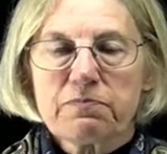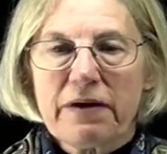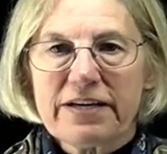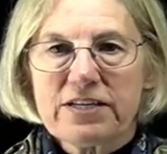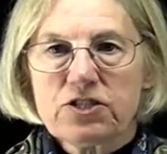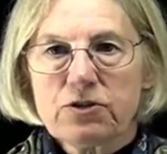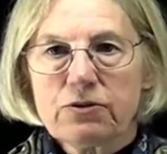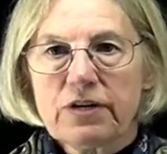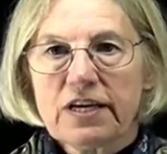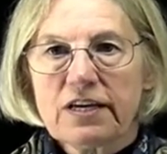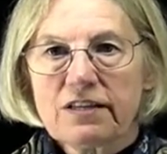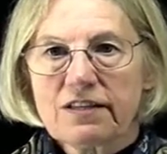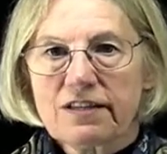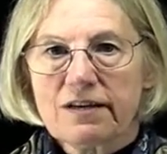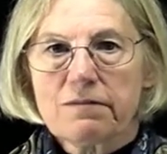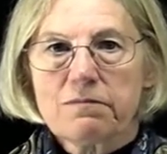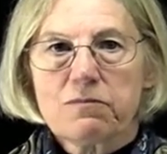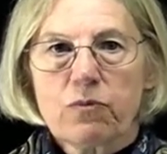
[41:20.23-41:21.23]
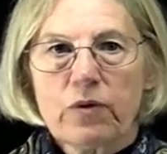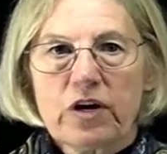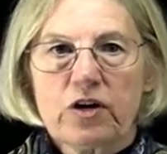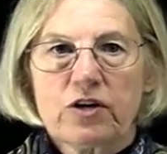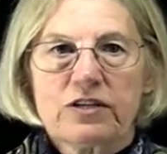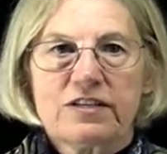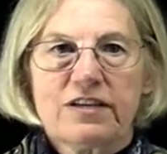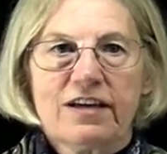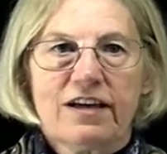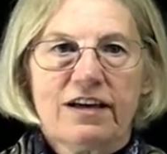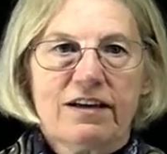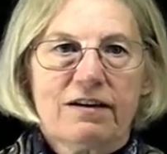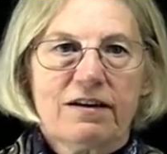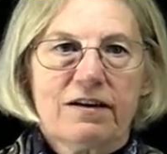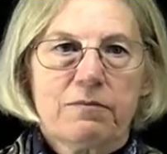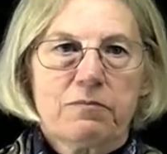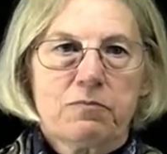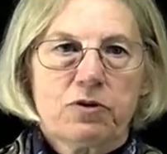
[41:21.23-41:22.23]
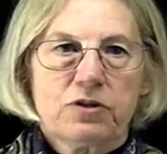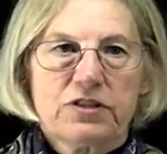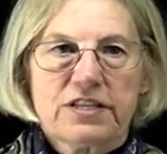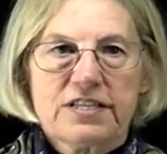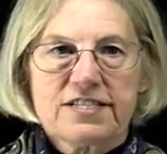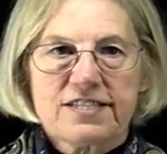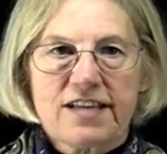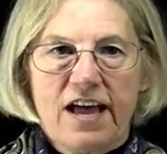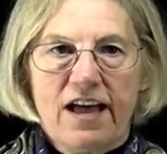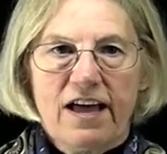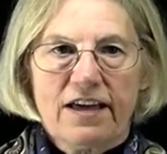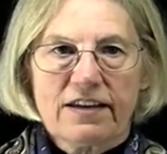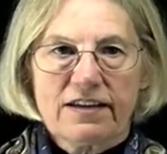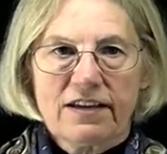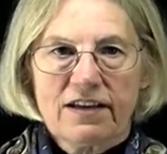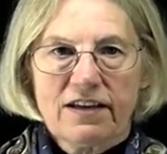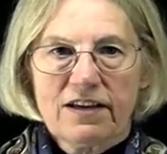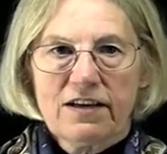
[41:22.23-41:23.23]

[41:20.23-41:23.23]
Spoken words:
by tuning them. We could put this on